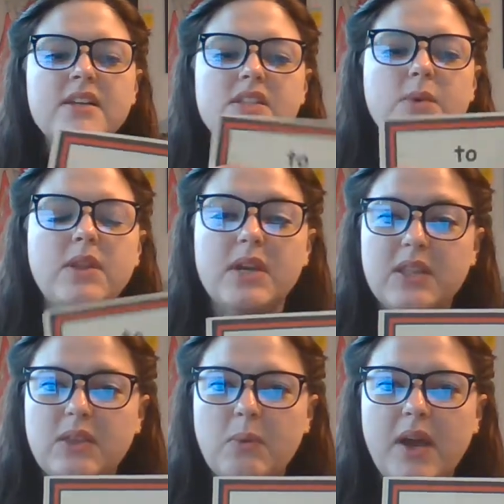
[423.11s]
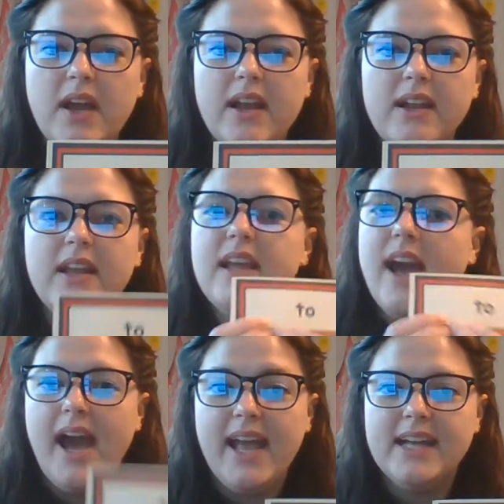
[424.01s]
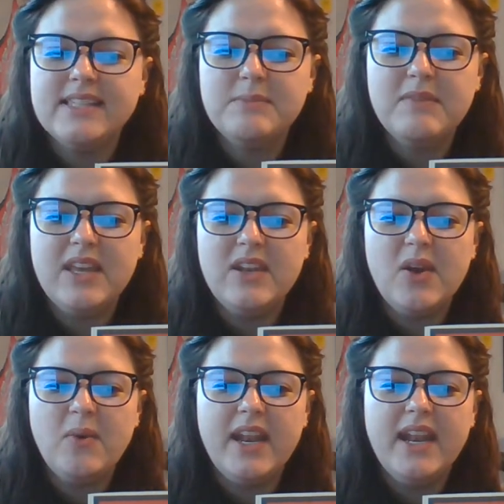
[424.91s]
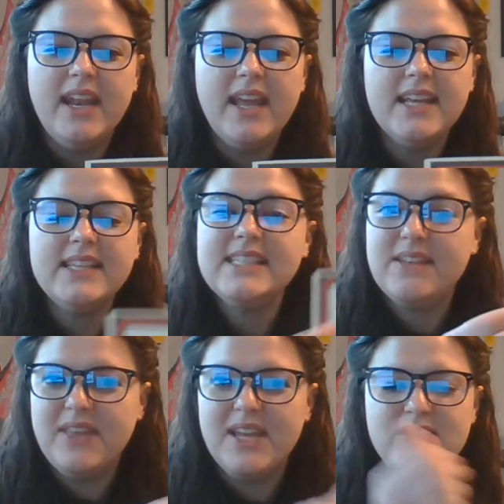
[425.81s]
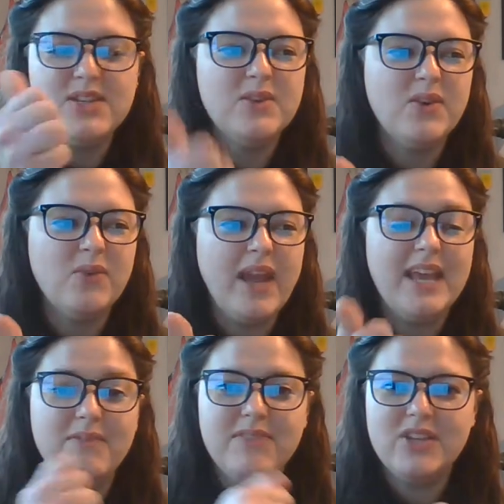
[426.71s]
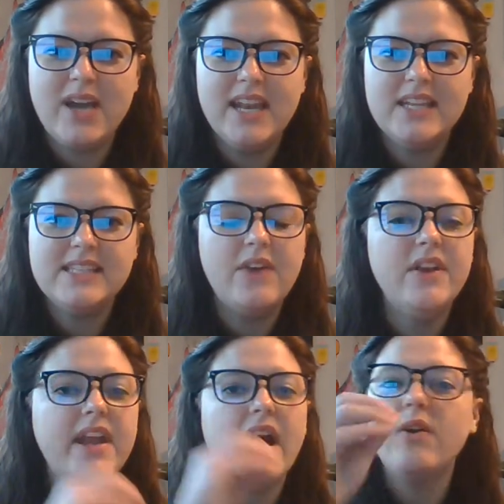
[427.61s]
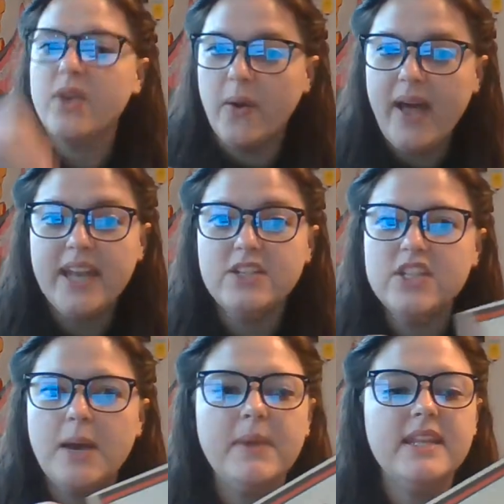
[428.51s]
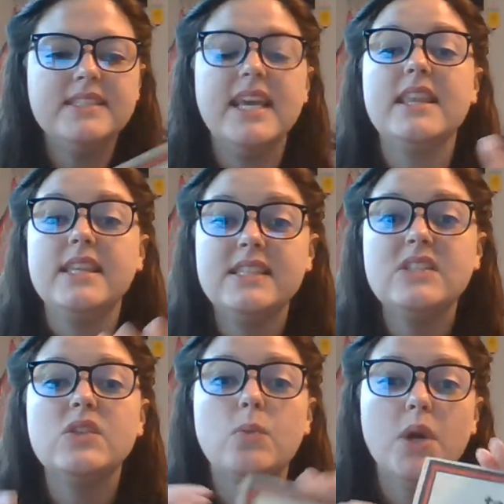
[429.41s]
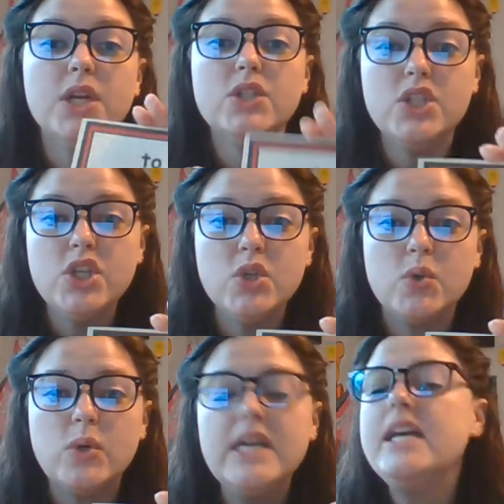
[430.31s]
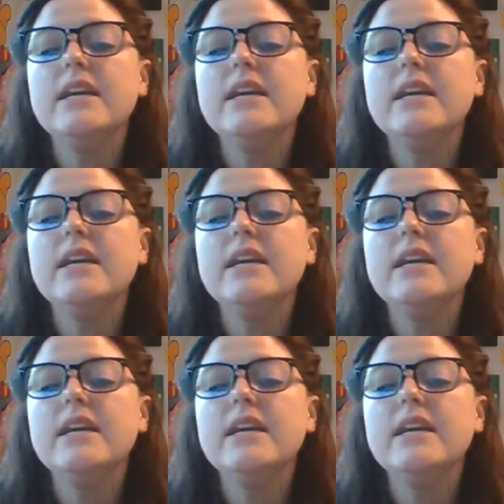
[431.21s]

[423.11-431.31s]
So we look at the word. I ask them if they know what it is. If they do, great. If they try to sound it out, go ahead and jump in and say, this is the word to.